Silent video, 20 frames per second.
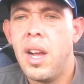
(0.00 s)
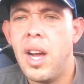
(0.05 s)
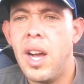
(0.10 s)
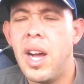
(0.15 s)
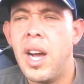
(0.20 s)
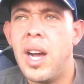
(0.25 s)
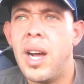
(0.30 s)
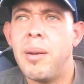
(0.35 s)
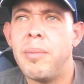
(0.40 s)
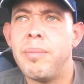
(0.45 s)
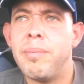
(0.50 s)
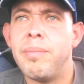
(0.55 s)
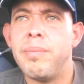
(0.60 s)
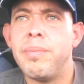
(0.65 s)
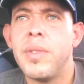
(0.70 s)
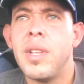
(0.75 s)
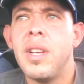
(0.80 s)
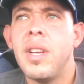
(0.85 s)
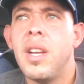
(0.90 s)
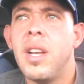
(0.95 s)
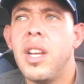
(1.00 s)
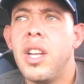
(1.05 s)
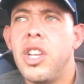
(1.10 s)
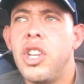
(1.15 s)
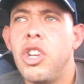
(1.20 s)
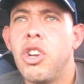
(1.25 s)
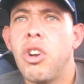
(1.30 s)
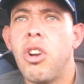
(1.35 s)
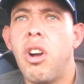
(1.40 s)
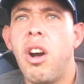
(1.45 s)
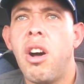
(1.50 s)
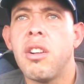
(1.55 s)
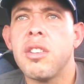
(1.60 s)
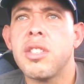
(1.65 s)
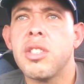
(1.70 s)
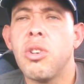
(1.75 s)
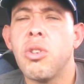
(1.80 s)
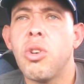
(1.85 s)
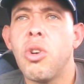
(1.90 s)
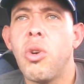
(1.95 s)
Um, you're
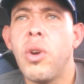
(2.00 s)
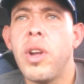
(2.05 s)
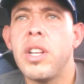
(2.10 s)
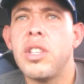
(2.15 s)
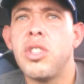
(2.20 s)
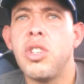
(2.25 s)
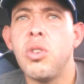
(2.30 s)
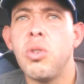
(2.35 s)
also going